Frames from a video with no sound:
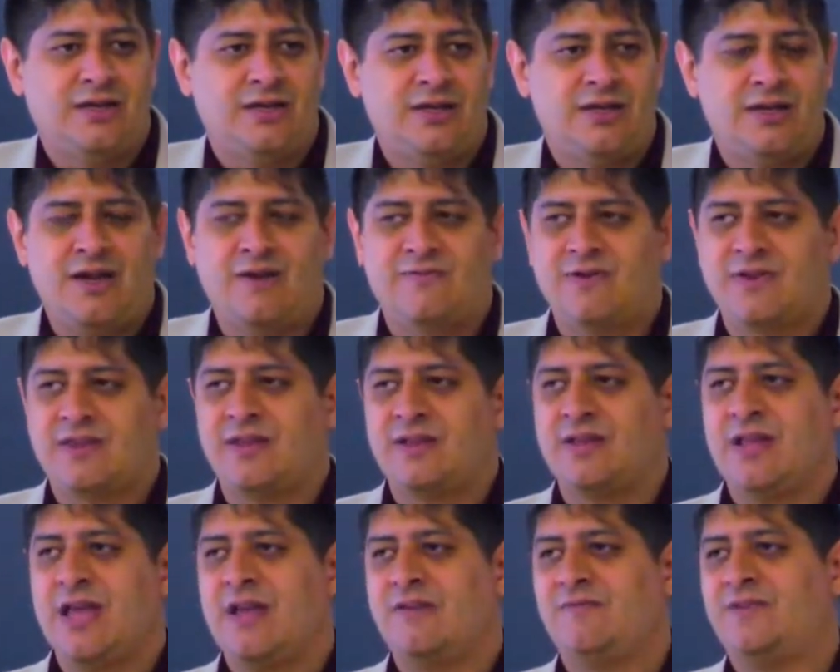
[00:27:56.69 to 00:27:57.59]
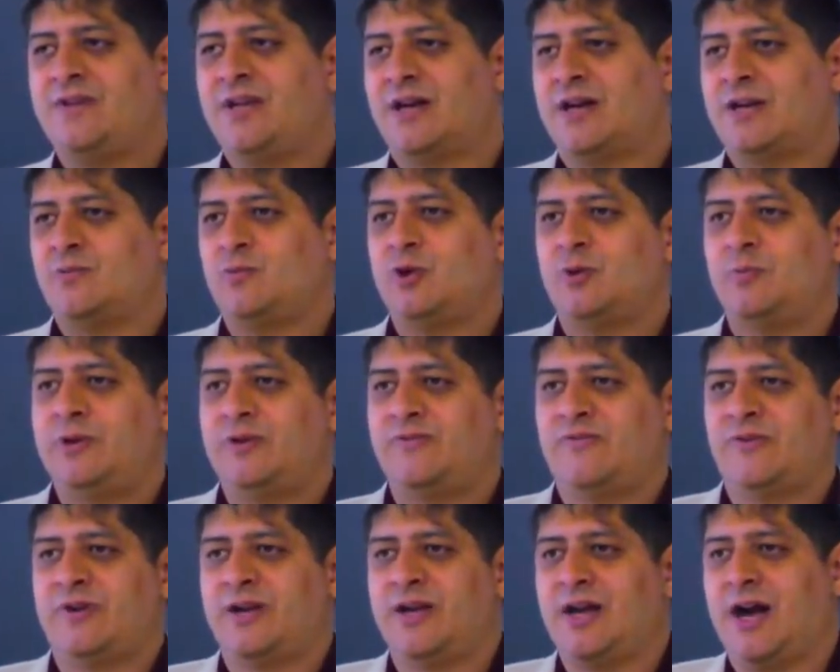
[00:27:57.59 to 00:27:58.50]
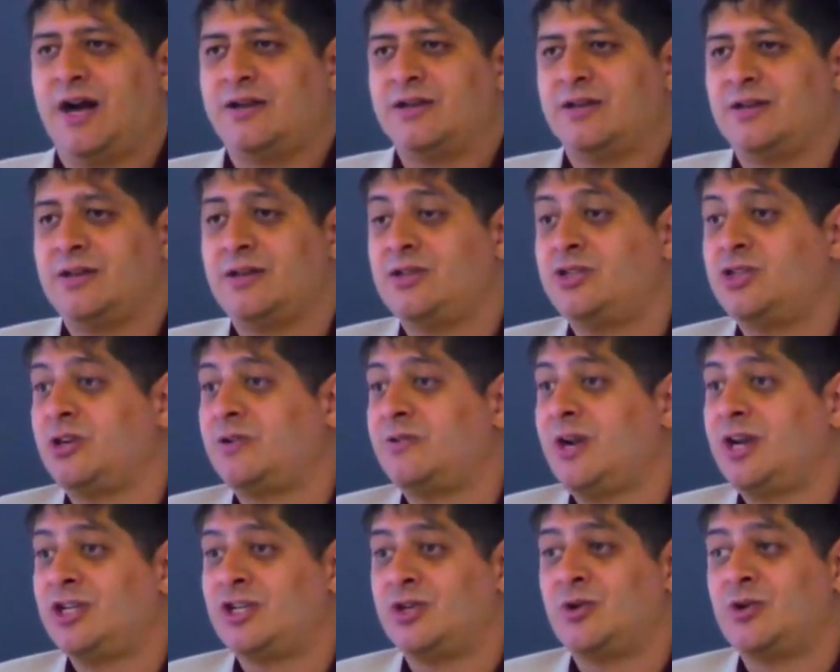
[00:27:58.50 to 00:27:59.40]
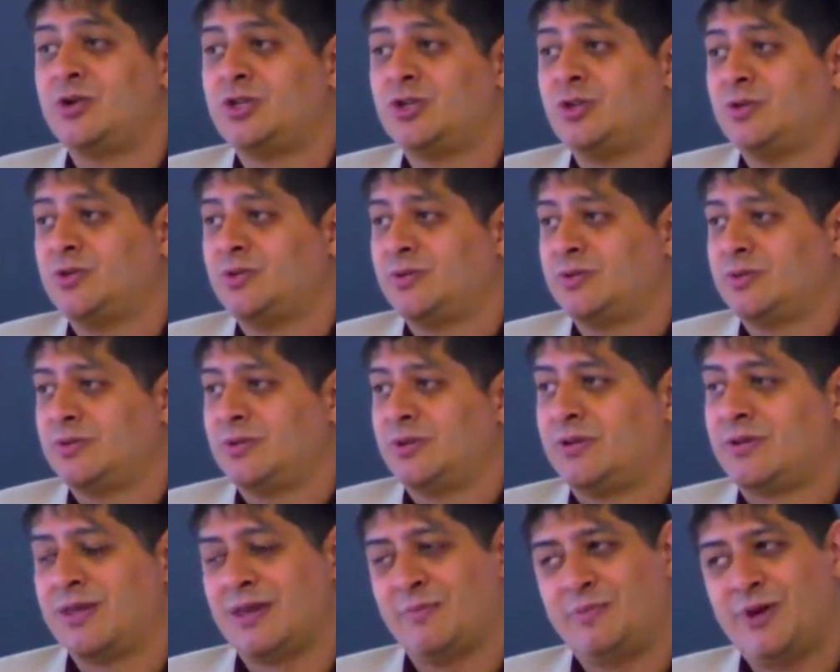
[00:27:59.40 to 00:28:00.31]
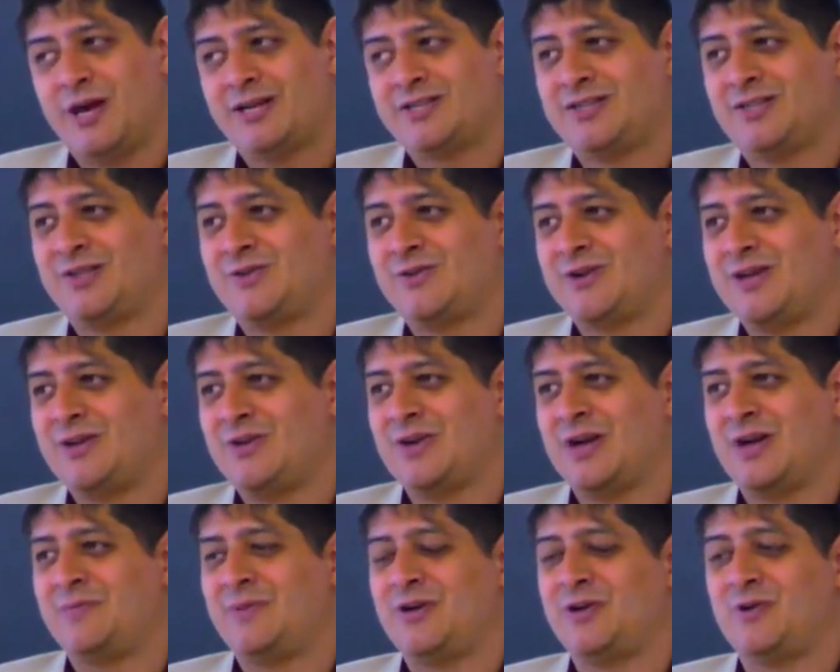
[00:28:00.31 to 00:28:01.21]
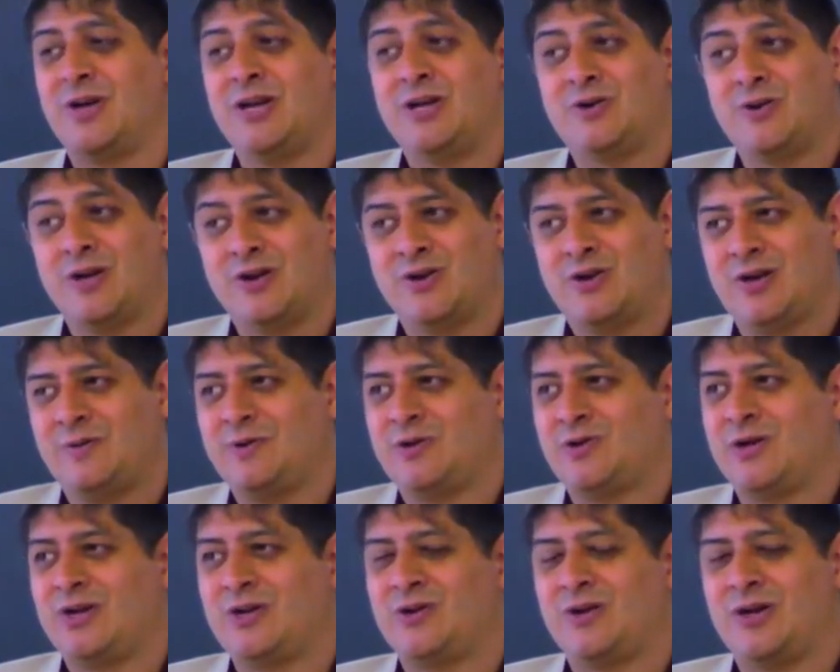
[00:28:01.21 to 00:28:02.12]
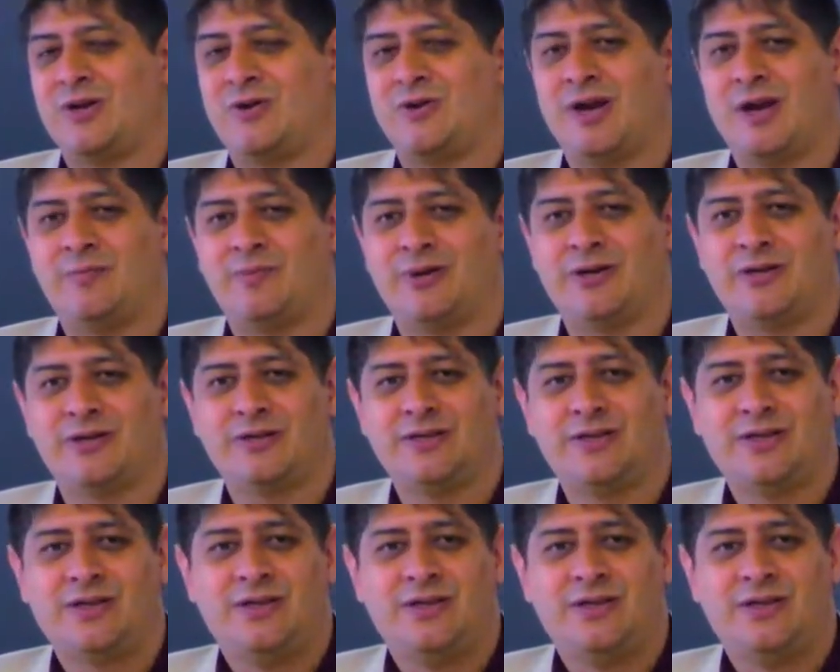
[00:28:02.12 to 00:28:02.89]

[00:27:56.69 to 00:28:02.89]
And everything they've done will be forgotten in a generation or two. Think back to great grandma, great great grandma, great great grandpa.